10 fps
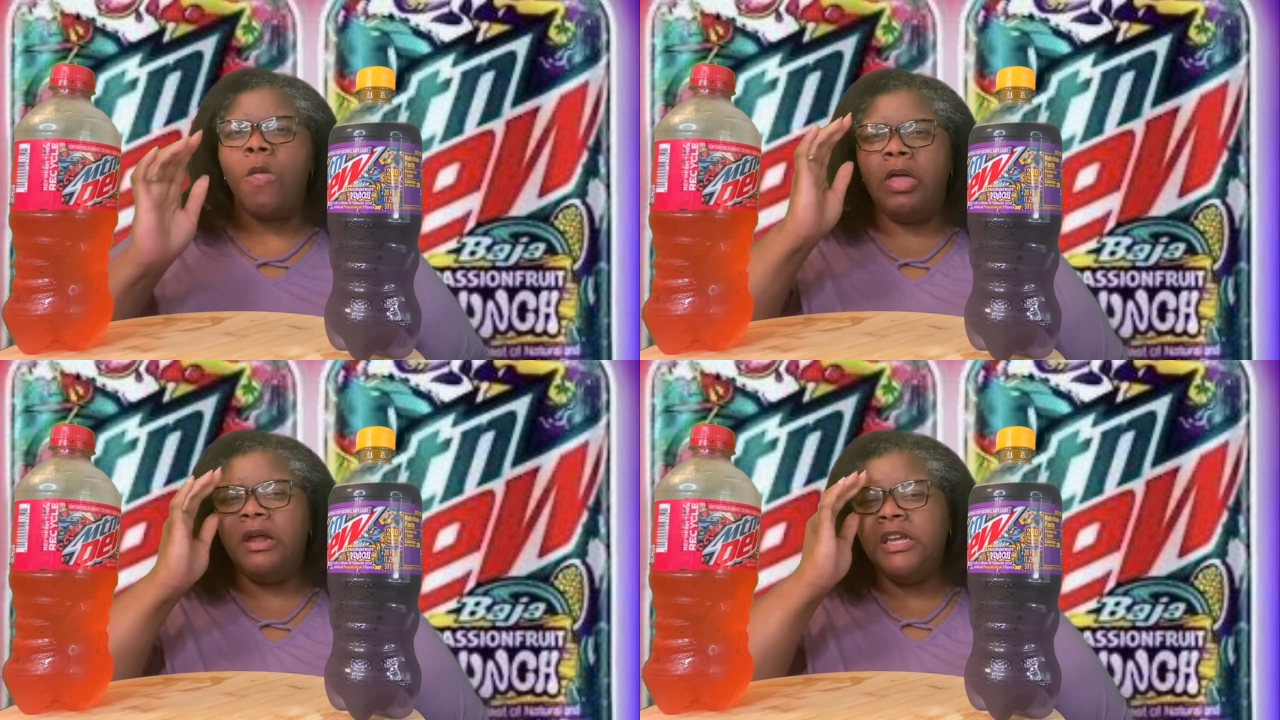
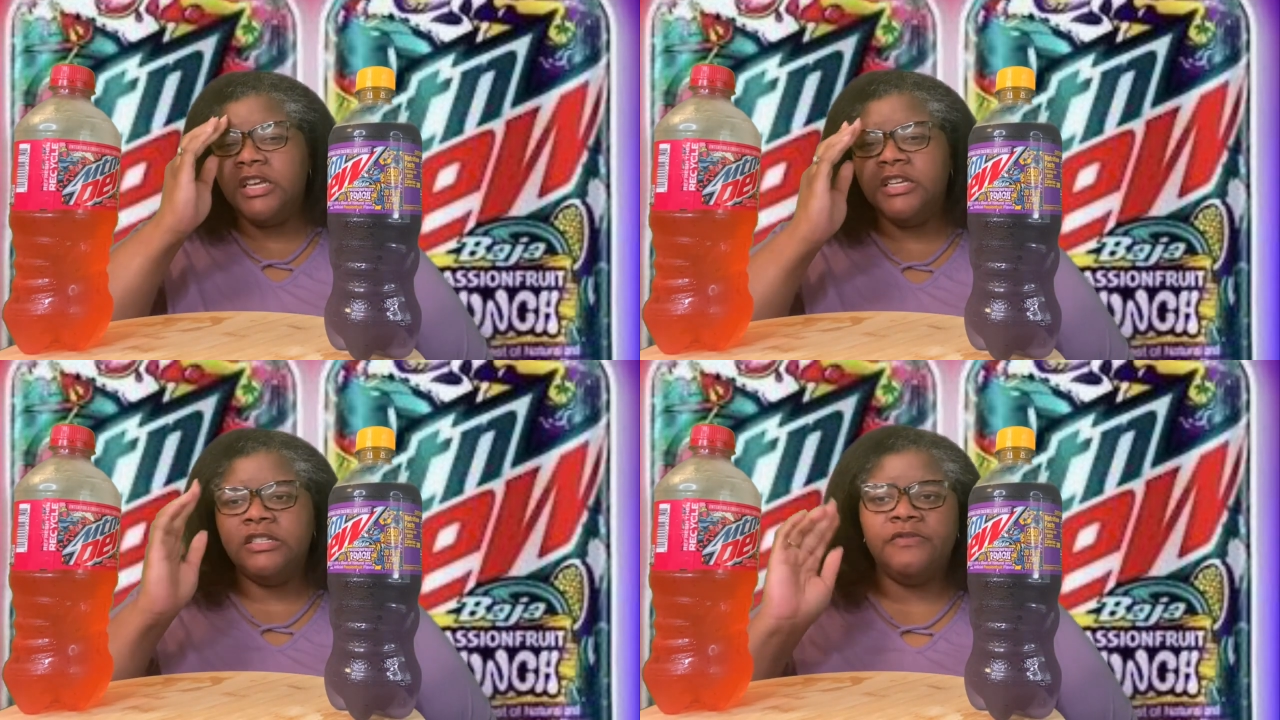It
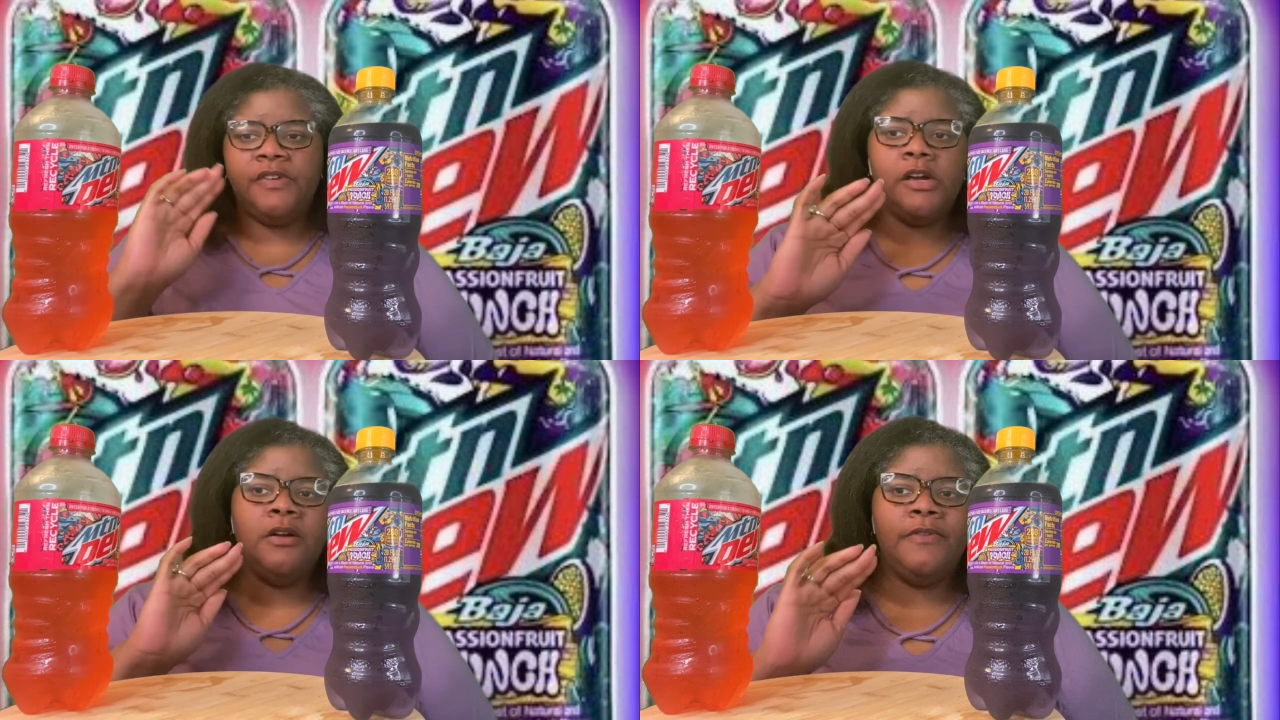is
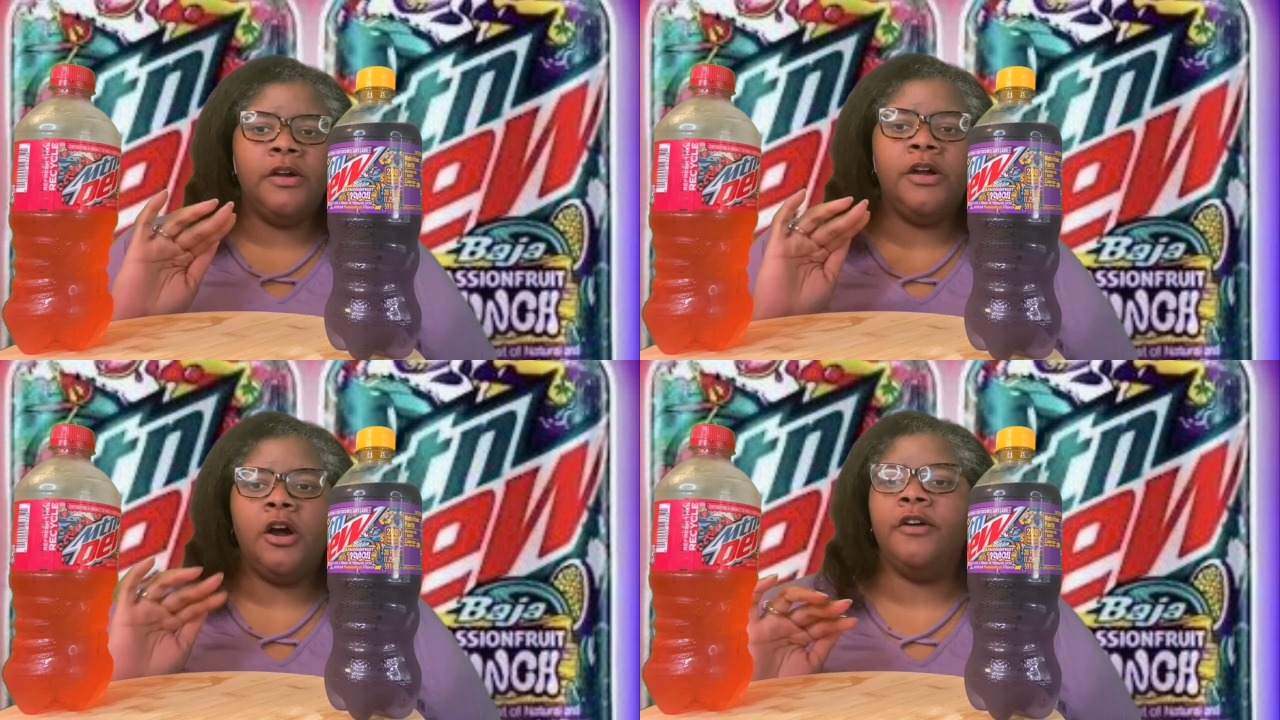very,
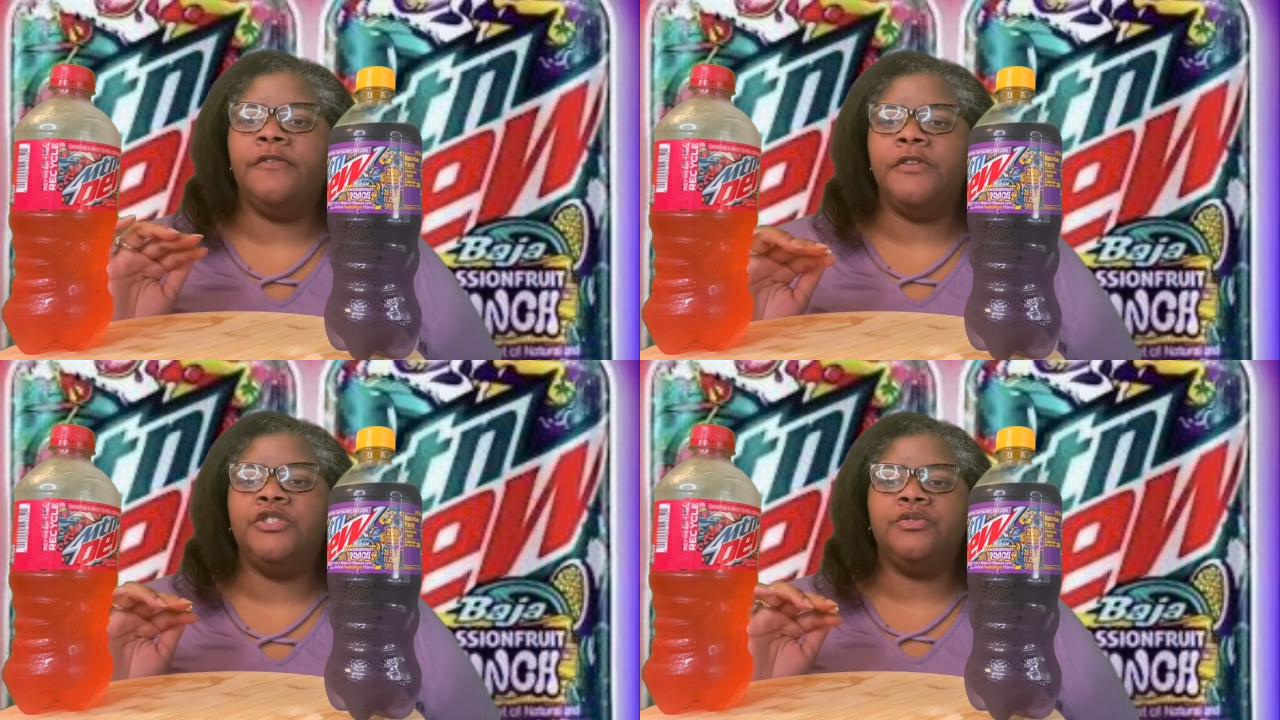very
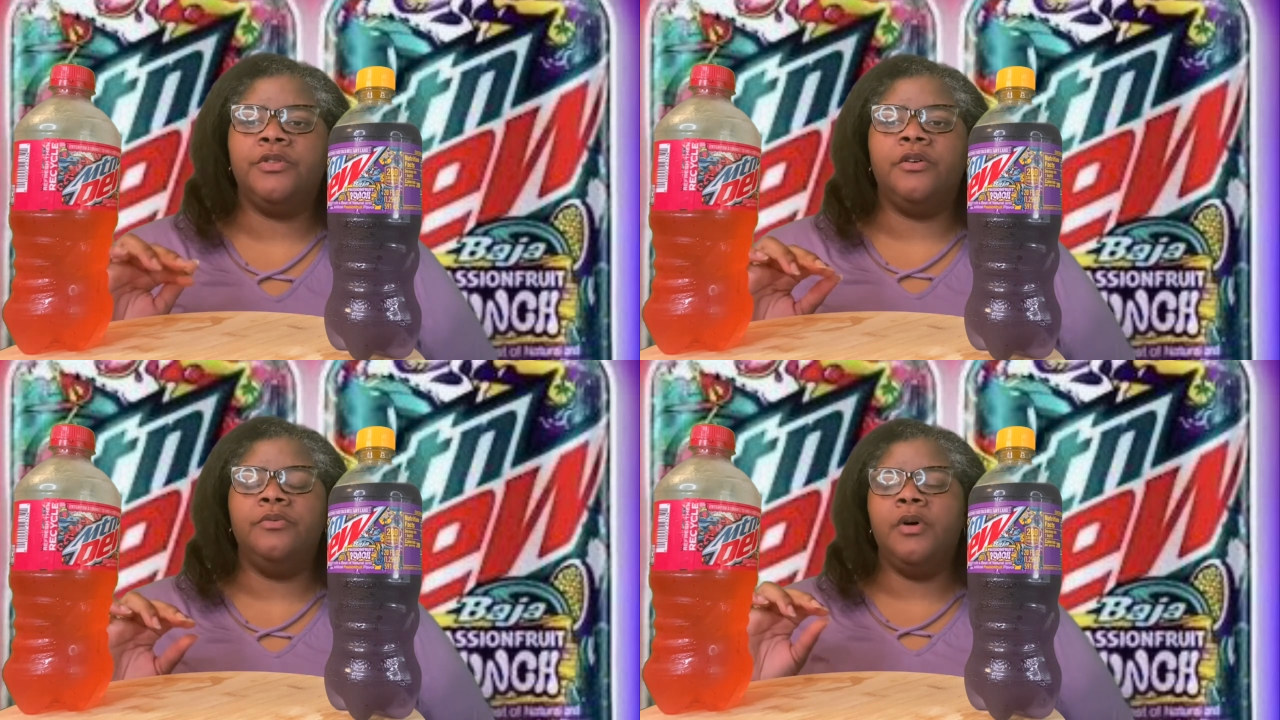artificial,
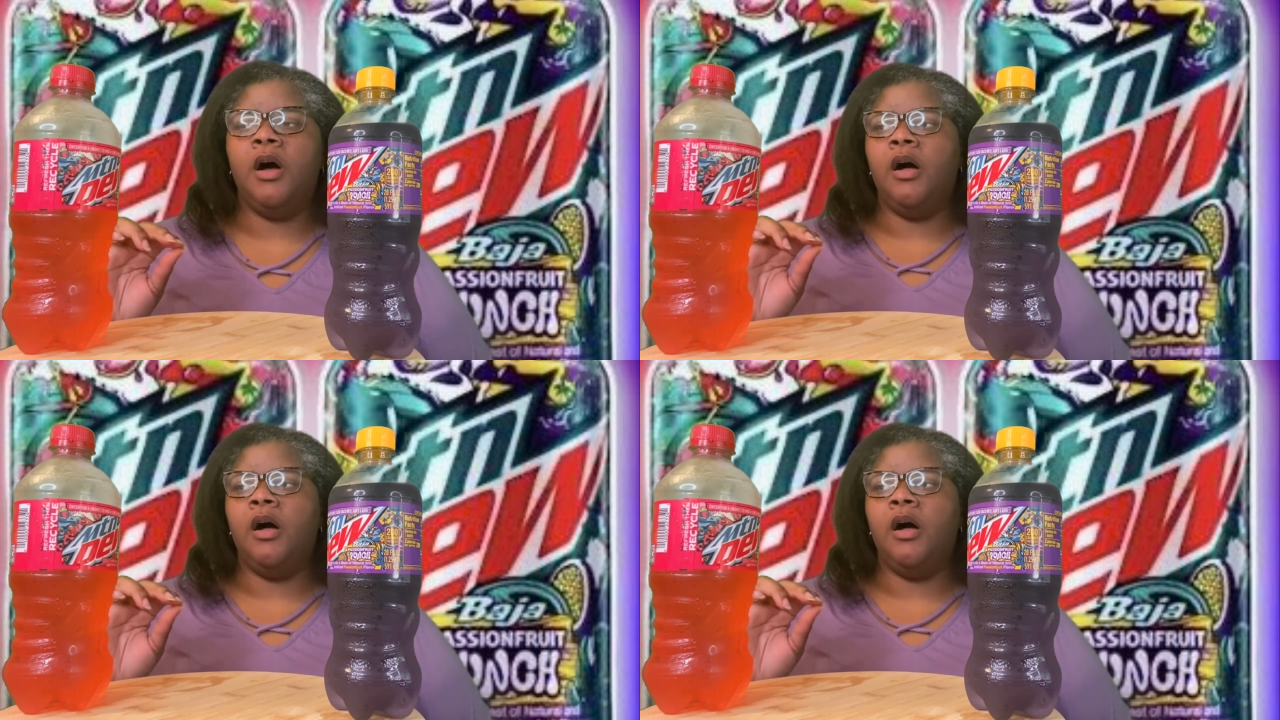though.